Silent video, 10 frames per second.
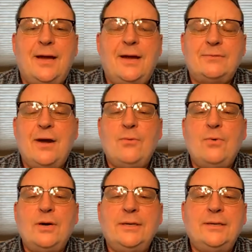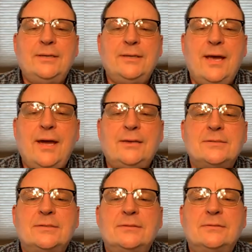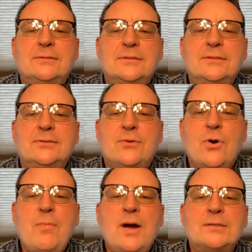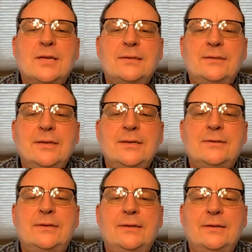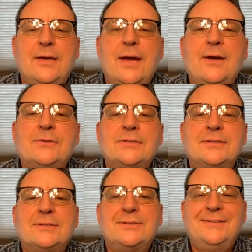I've got one end of the house, and Sister Romine's got the other end of the house.